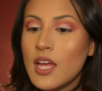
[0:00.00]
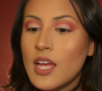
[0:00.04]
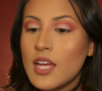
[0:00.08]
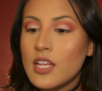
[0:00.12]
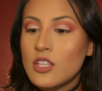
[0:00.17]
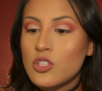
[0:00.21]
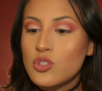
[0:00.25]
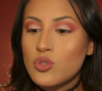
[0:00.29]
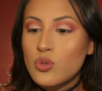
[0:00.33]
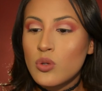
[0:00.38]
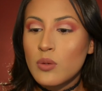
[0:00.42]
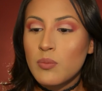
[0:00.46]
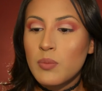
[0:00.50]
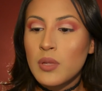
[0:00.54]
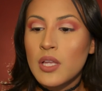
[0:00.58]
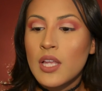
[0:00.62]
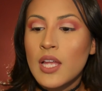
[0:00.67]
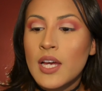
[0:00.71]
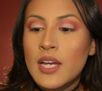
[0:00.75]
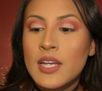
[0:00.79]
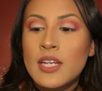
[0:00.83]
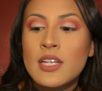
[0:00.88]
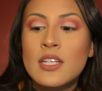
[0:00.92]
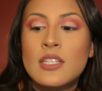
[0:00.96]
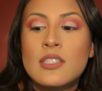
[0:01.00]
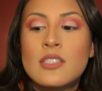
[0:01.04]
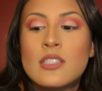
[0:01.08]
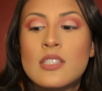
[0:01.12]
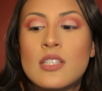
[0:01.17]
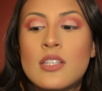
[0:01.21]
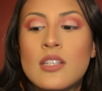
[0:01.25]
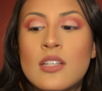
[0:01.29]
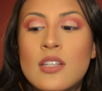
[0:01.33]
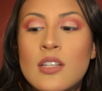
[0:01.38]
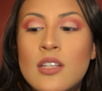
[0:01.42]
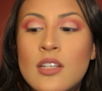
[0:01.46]
And to apply it,
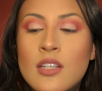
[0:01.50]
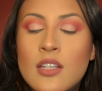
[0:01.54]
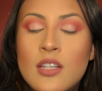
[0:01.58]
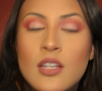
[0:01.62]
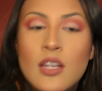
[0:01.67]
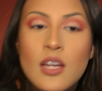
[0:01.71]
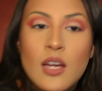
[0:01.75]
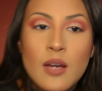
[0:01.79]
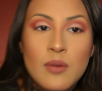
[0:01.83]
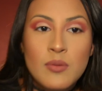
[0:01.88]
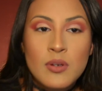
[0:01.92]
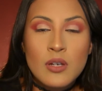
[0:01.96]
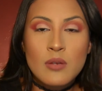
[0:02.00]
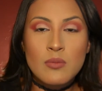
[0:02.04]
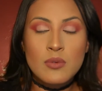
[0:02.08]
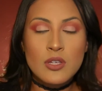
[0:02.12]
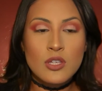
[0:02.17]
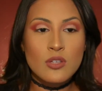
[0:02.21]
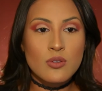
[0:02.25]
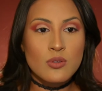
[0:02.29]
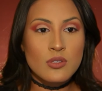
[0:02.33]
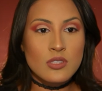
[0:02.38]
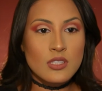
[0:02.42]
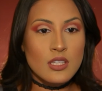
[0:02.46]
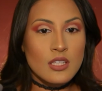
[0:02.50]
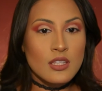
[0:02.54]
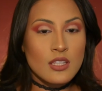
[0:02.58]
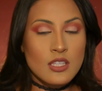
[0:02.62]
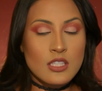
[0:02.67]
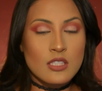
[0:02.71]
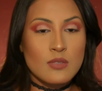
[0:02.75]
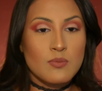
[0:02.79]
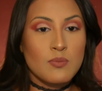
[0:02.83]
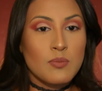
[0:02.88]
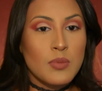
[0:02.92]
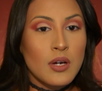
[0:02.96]
I'm going to be using
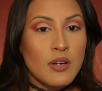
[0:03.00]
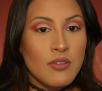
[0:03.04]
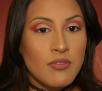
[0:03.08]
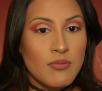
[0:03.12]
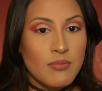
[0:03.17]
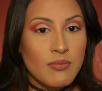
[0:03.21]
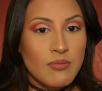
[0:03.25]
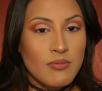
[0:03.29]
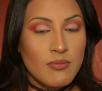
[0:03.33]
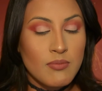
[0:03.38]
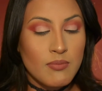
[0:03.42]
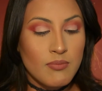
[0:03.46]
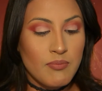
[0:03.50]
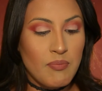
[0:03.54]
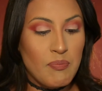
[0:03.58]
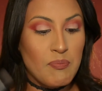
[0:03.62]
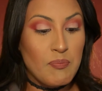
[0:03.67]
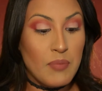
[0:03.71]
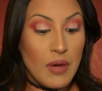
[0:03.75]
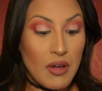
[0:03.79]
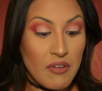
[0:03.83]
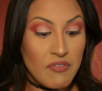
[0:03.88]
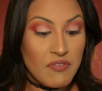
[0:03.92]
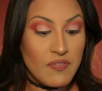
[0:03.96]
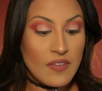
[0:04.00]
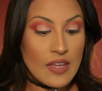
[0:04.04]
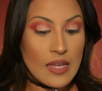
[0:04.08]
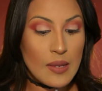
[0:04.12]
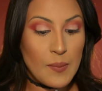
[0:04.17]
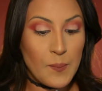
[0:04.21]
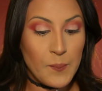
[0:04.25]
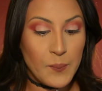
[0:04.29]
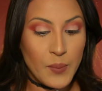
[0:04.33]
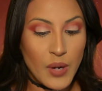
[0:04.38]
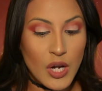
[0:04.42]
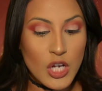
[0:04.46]
this buffing
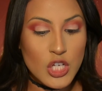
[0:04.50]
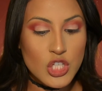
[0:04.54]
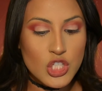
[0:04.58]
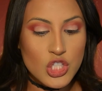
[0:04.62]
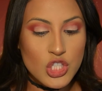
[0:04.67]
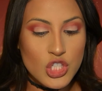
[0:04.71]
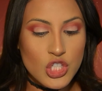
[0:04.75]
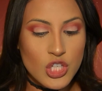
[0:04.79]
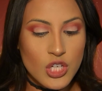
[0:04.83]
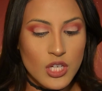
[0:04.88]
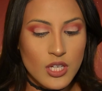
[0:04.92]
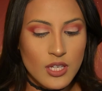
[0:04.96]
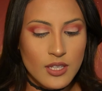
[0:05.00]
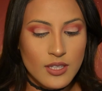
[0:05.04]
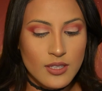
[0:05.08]
brush.